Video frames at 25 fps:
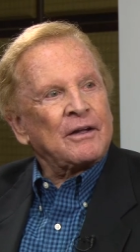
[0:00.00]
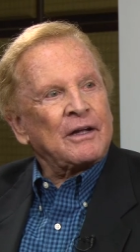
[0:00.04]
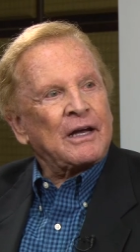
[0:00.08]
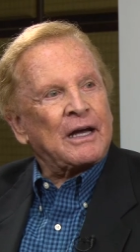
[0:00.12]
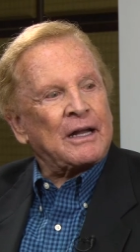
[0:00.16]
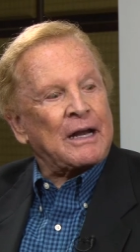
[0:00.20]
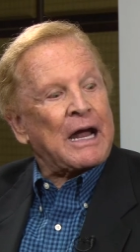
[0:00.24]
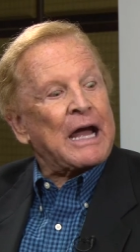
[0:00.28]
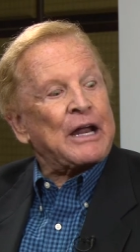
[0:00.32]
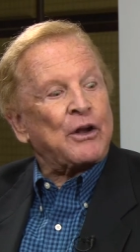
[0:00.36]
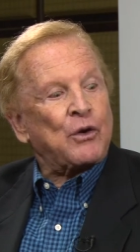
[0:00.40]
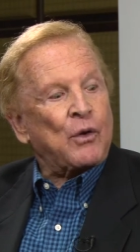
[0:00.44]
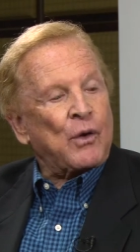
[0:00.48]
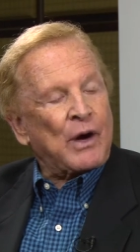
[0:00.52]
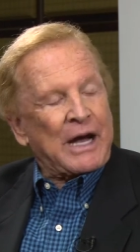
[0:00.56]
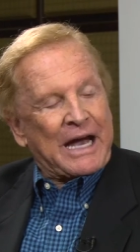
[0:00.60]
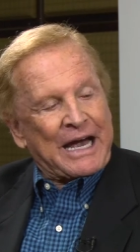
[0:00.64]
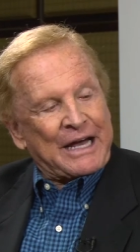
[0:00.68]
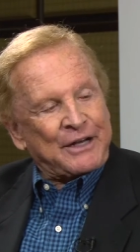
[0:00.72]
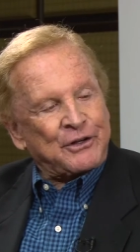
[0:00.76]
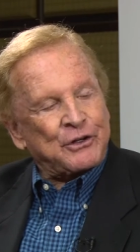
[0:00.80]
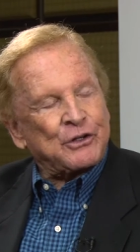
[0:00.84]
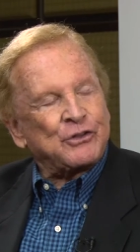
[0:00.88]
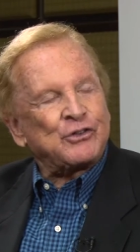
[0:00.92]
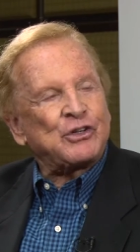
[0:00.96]
And I knew I
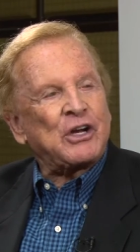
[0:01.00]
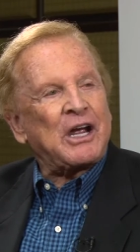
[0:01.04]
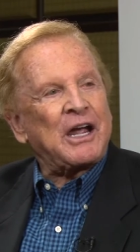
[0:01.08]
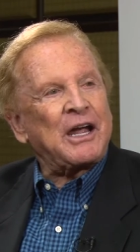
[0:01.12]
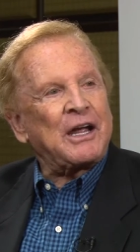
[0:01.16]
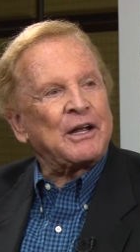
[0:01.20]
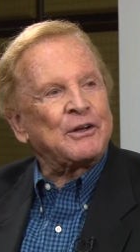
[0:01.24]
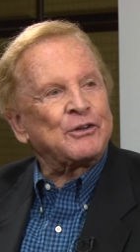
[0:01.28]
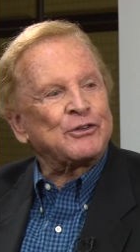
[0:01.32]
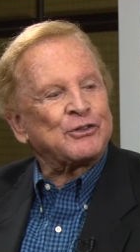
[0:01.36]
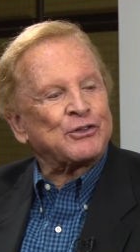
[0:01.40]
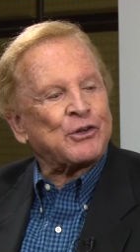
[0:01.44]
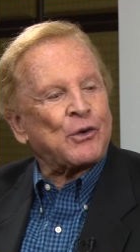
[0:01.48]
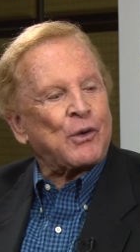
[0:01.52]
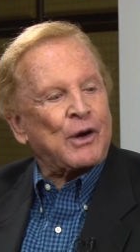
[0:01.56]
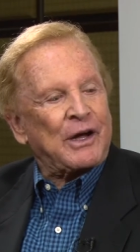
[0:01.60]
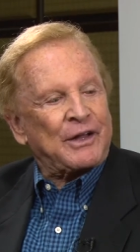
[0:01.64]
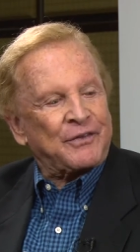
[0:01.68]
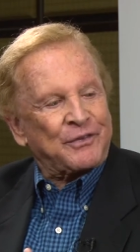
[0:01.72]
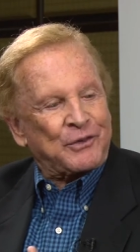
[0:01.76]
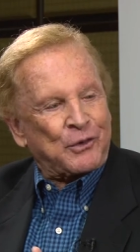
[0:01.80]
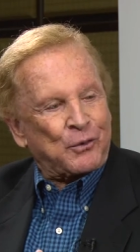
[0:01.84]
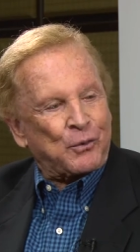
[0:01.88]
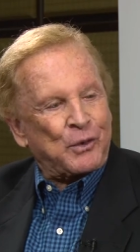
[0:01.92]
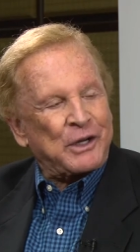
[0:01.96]
had to change, so I,
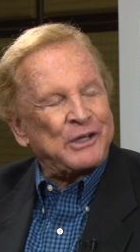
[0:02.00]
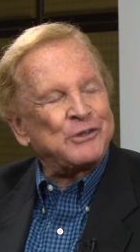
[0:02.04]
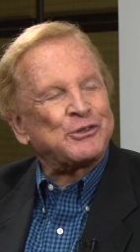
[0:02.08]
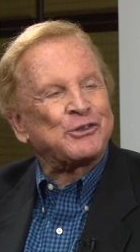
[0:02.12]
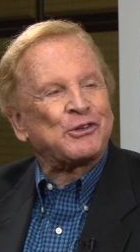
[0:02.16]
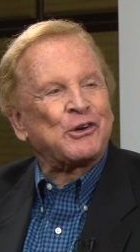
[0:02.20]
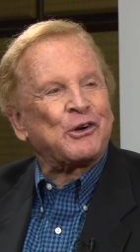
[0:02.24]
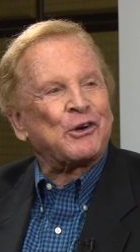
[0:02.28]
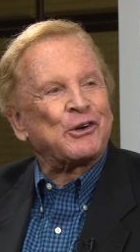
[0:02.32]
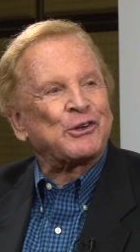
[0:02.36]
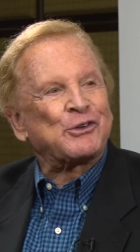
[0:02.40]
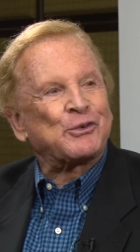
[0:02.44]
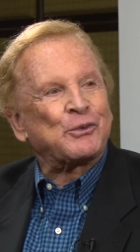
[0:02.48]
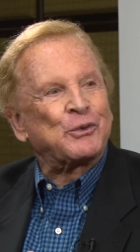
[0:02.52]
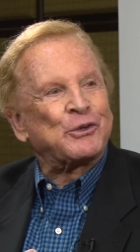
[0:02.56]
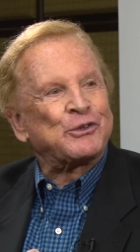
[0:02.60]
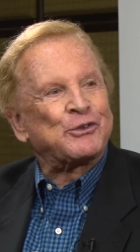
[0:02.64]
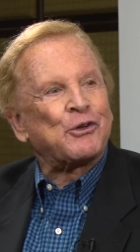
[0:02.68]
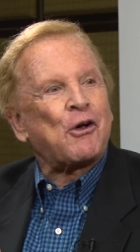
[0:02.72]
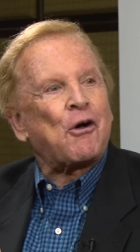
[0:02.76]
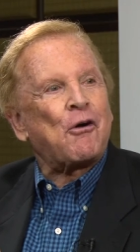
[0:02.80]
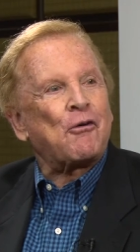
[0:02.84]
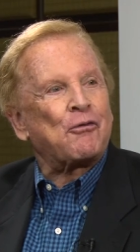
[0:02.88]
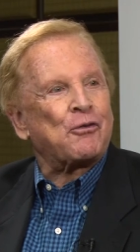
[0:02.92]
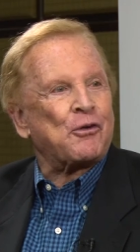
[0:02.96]
the research
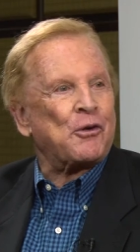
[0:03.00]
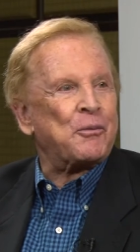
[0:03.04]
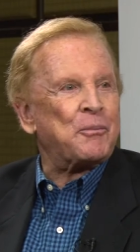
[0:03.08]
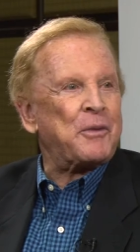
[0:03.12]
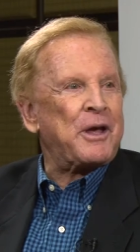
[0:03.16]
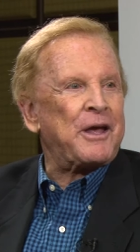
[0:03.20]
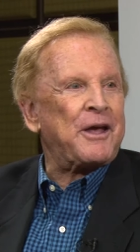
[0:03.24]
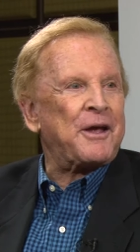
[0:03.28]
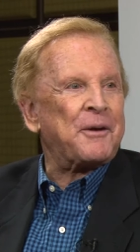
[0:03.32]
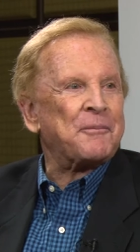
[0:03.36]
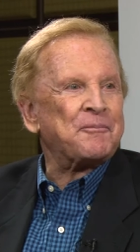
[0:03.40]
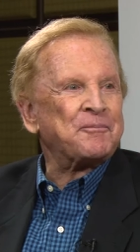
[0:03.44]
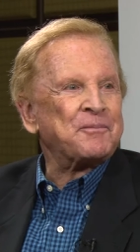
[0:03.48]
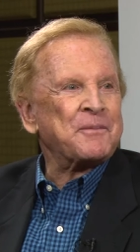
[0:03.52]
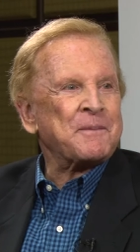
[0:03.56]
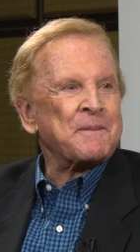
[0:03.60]
was all for me.